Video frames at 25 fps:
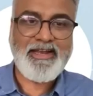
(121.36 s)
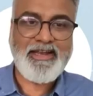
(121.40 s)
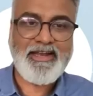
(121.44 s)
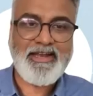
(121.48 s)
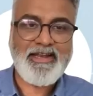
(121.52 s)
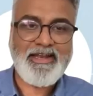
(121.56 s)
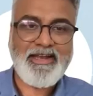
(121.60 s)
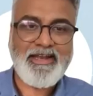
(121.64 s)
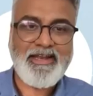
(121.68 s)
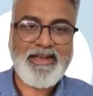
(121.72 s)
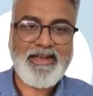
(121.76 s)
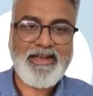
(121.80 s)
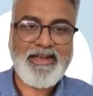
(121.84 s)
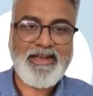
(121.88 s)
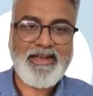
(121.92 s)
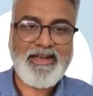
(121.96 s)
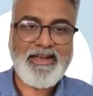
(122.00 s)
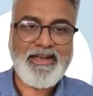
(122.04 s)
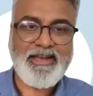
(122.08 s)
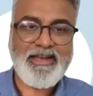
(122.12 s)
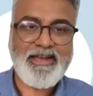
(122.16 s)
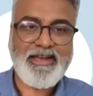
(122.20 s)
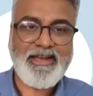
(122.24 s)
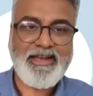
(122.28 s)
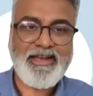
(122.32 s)

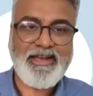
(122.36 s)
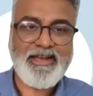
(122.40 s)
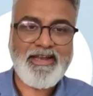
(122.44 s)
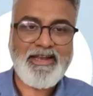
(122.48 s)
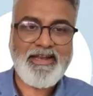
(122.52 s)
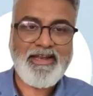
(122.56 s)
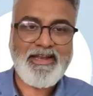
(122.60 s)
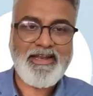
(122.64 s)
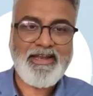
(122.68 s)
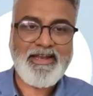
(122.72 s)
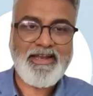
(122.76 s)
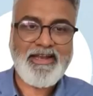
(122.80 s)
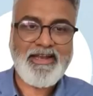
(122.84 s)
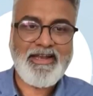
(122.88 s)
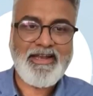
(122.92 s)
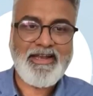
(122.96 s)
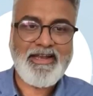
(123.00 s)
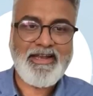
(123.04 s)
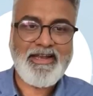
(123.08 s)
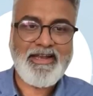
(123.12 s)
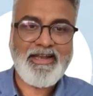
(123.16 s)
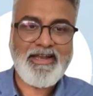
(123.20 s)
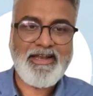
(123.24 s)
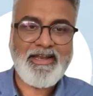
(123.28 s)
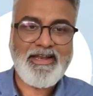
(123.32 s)

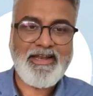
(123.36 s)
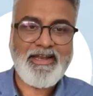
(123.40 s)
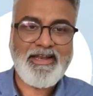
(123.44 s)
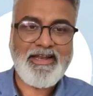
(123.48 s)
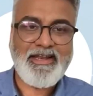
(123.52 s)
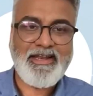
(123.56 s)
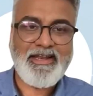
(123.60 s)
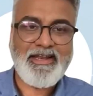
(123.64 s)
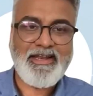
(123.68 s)
No one is speaking in this clip.